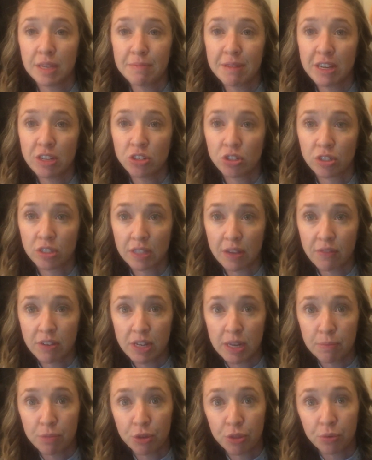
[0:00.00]
major 7
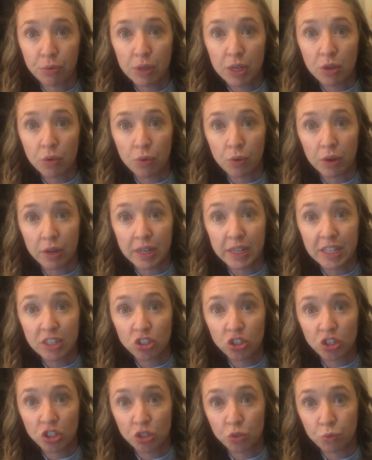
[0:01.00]
number 3 chord, and it's
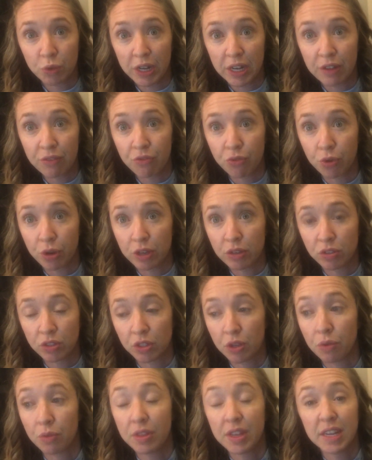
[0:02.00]
just ready for you.
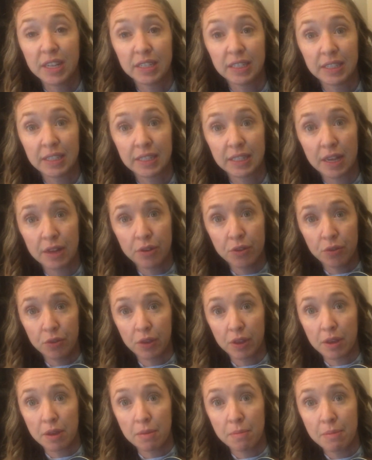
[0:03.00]
So the sun'll
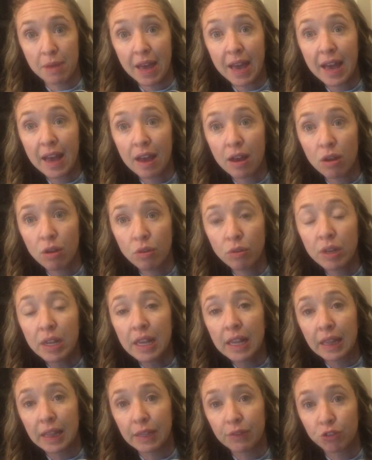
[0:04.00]
come out,
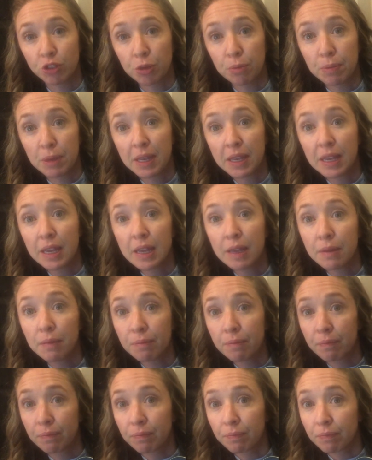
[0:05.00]
lift your pinky,
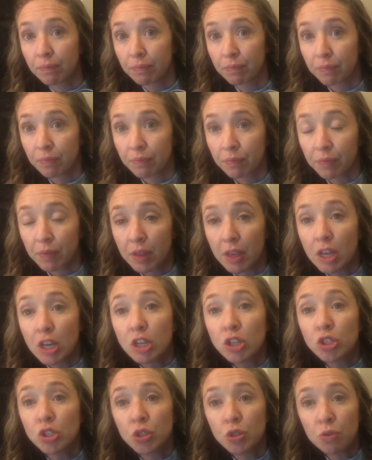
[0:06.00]

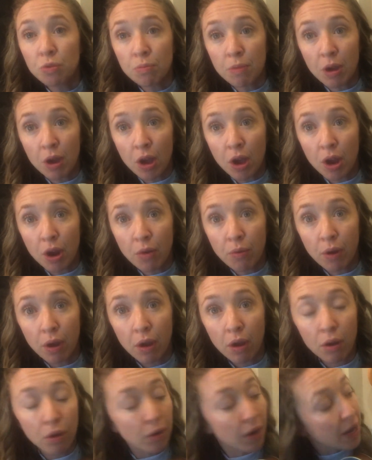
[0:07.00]

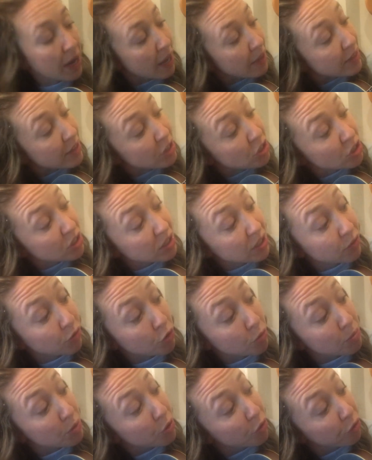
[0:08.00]
tomorrow, and then you just lift your
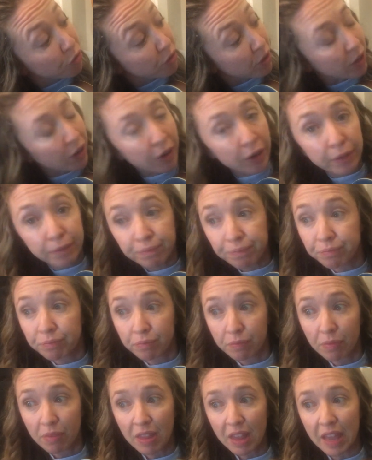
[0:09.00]
middle finger,
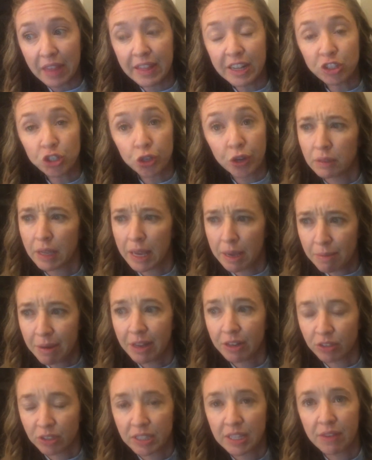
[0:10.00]
and that's your A
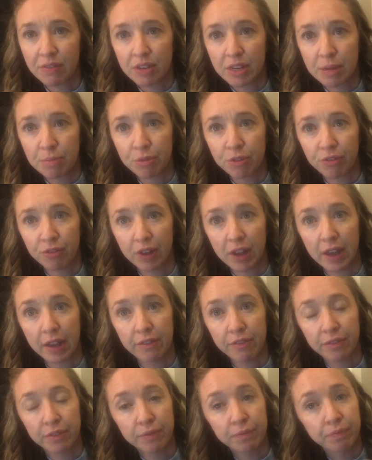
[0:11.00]
minor 7 number 5.
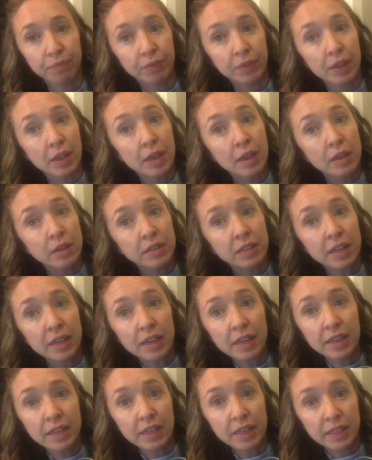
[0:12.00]

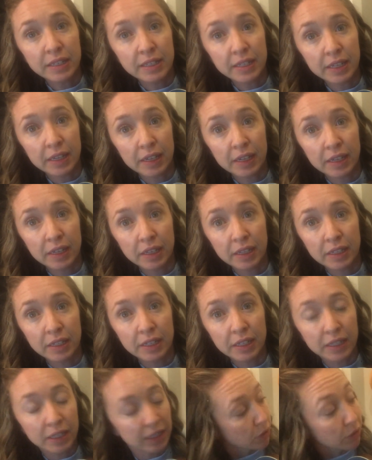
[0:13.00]
Da da da
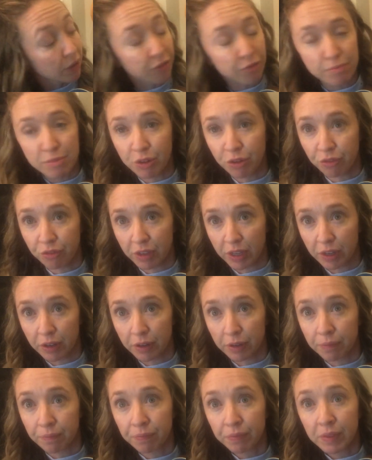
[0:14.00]
da, lift middle
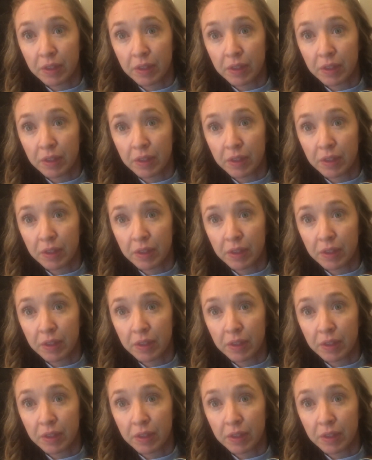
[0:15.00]
finger,